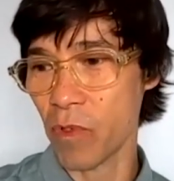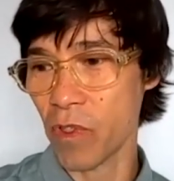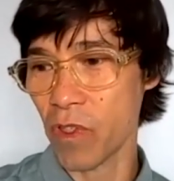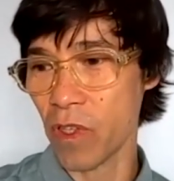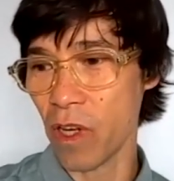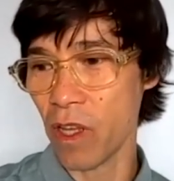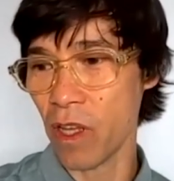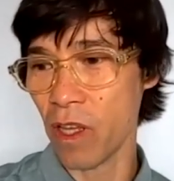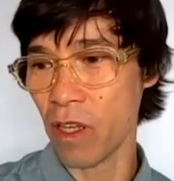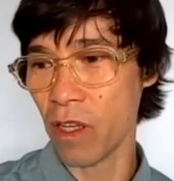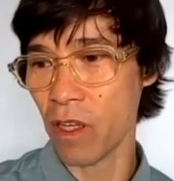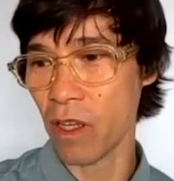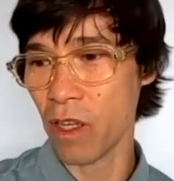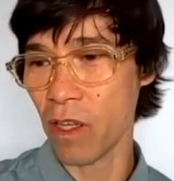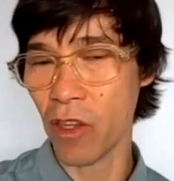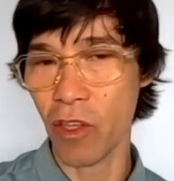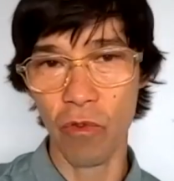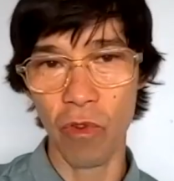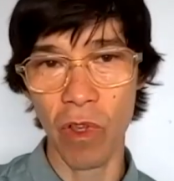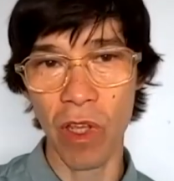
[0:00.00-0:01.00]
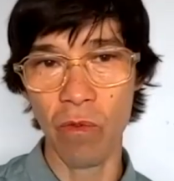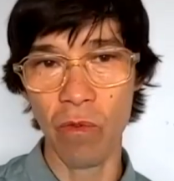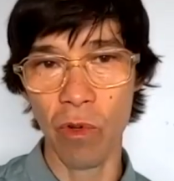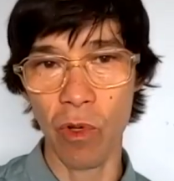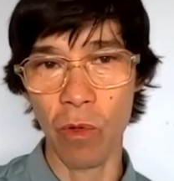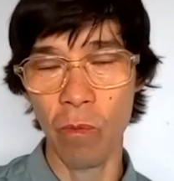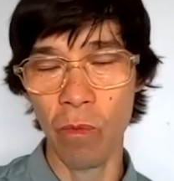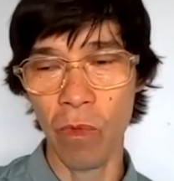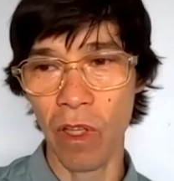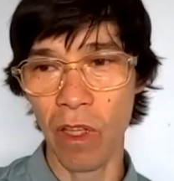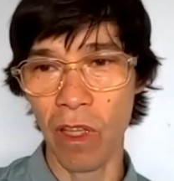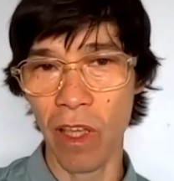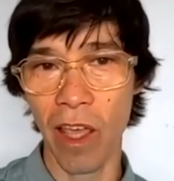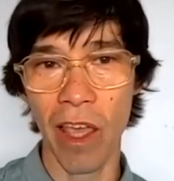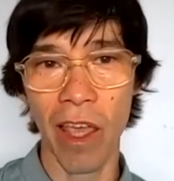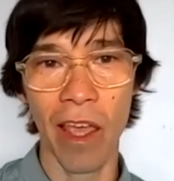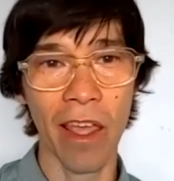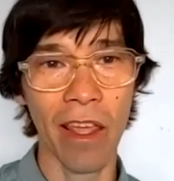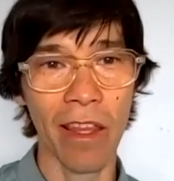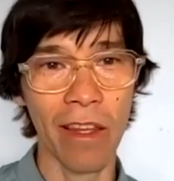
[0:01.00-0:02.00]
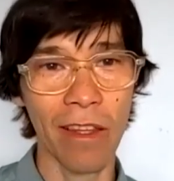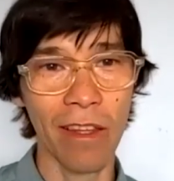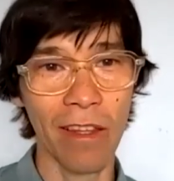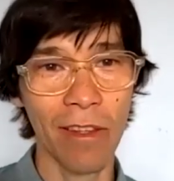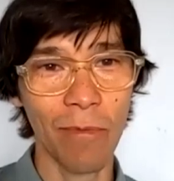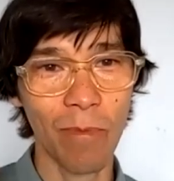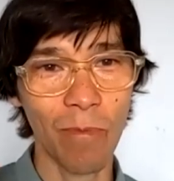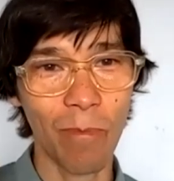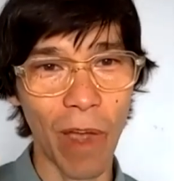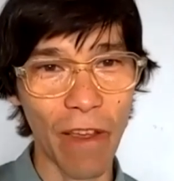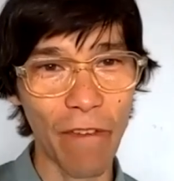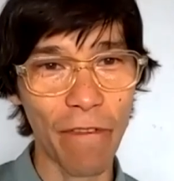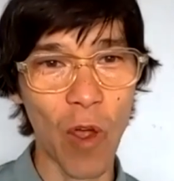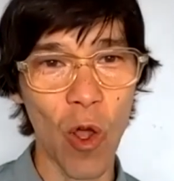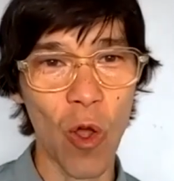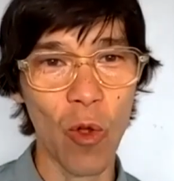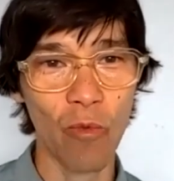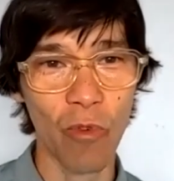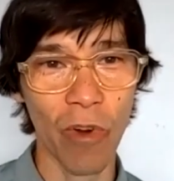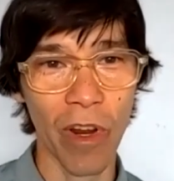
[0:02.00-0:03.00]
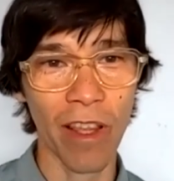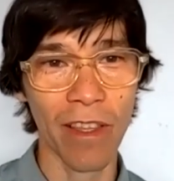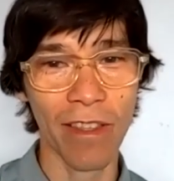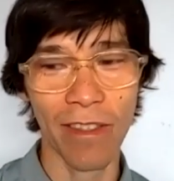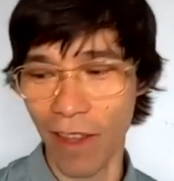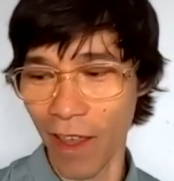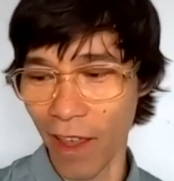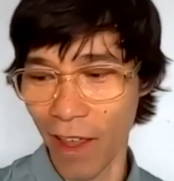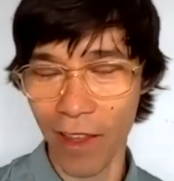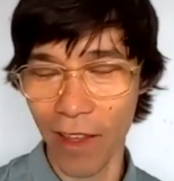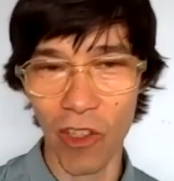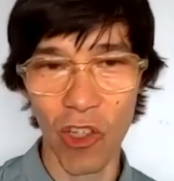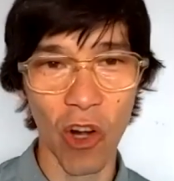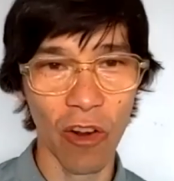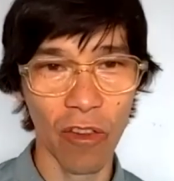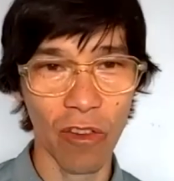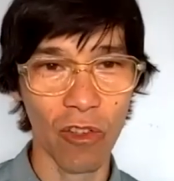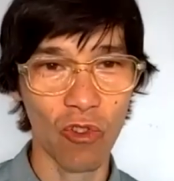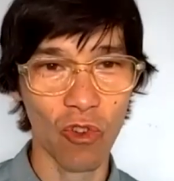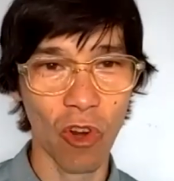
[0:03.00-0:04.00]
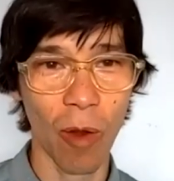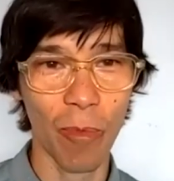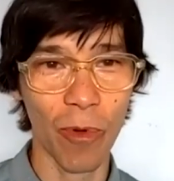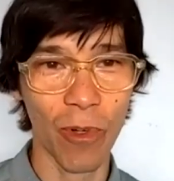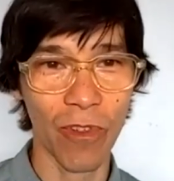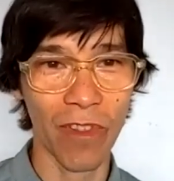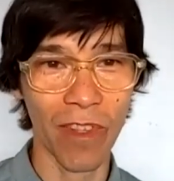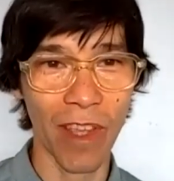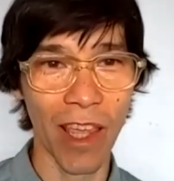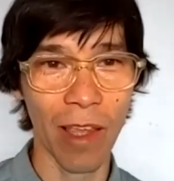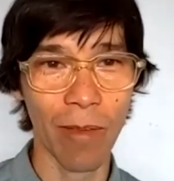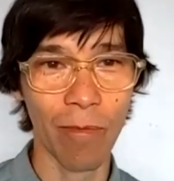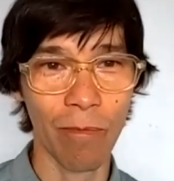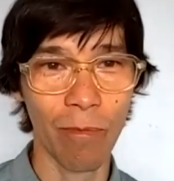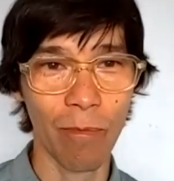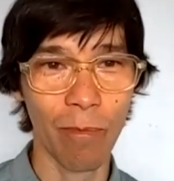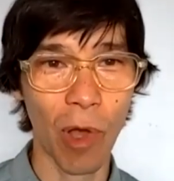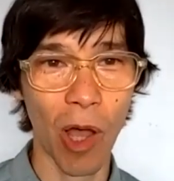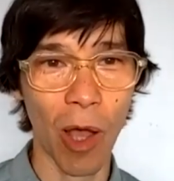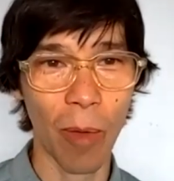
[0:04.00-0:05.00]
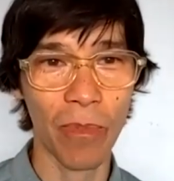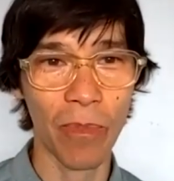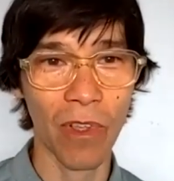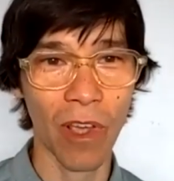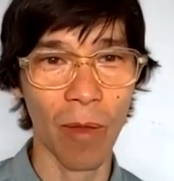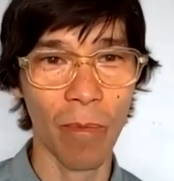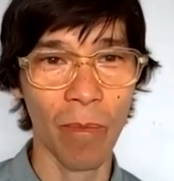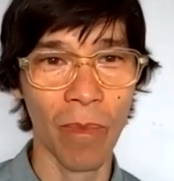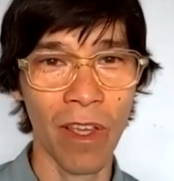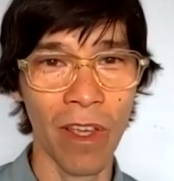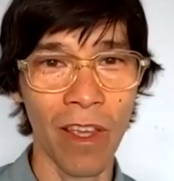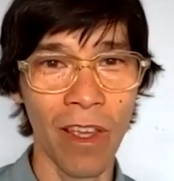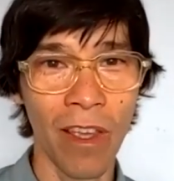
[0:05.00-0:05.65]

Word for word: sitting in the green room and my phone rings and Jonathan Tropper's name pops up.